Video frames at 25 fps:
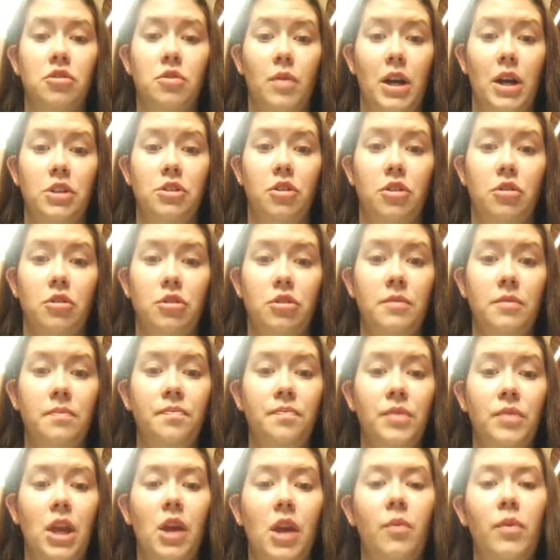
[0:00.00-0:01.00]
white children,
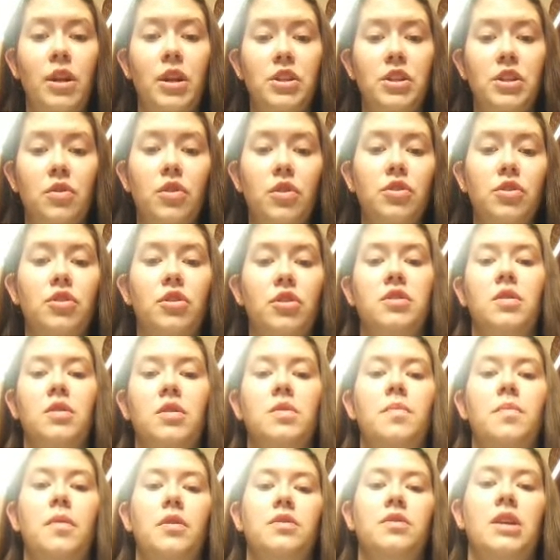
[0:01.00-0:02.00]
and what is crucial is
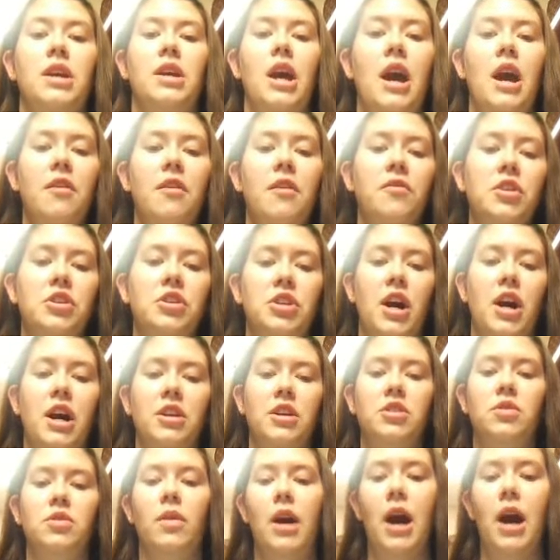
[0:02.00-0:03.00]
exposing every
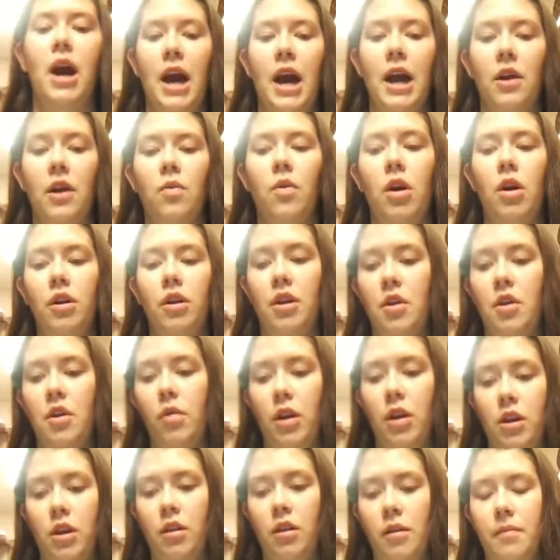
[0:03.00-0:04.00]
child to a high-quality
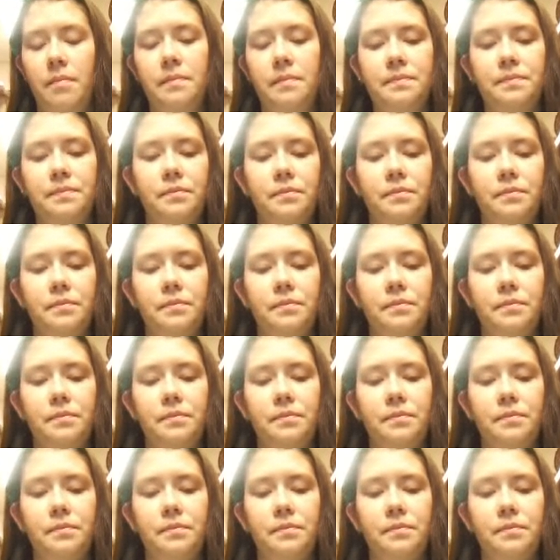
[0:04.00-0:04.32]
curriculum.